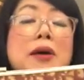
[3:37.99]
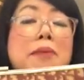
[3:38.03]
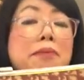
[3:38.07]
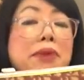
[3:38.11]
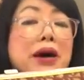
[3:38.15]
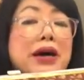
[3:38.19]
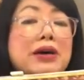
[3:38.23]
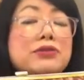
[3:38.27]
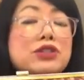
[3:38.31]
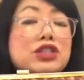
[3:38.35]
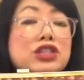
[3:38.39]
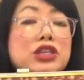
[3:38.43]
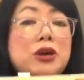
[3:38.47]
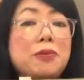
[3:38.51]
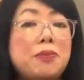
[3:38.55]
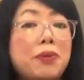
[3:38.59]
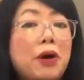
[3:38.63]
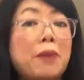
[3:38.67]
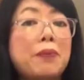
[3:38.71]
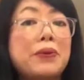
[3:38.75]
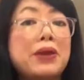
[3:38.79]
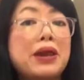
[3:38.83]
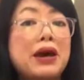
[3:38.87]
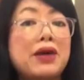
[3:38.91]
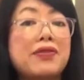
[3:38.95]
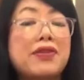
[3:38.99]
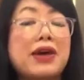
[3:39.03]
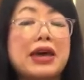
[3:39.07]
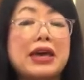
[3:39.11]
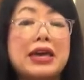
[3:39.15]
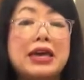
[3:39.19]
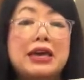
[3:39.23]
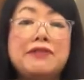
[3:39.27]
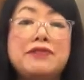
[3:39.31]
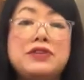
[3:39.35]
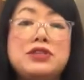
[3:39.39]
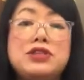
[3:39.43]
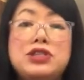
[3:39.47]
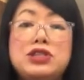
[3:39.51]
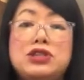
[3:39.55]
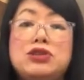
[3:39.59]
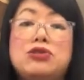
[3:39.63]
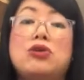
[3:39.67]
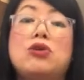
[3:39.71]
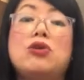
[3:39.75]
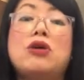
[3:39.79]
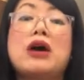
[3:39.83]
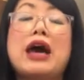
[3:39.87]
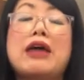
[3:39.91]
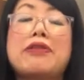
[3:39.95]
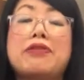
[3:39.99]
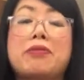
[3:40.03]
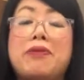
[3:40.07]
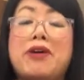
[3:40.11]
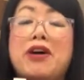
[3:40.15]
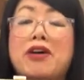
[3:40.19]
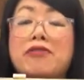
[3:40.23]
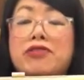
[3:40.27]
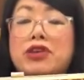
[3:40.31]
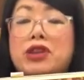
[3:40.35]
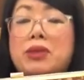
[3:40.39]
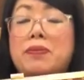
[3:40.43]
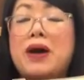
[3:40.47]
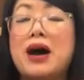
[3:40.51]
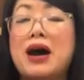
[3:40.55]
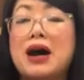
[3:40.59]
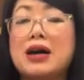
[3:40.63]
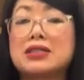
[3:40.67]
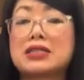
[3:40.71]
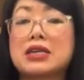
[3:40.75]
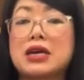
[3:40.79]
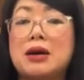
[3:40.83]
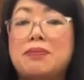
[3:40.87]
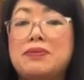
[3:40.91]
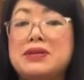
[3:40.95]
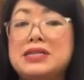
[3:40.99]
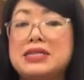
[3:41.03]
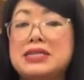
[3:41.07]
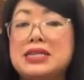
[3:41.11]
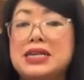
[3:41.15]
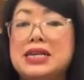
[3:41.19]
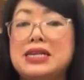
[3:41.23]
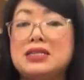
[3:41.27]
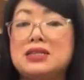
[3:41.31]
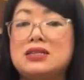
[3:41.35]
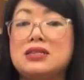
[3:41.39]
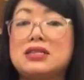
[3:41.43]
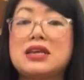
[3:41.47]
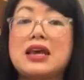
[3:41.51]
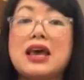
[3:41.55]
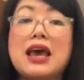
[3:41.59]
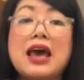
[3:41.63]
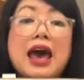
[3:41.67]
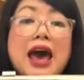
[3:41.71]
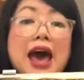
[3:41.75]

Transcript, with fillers: but so popular that even Dior, for the past couple of seasons,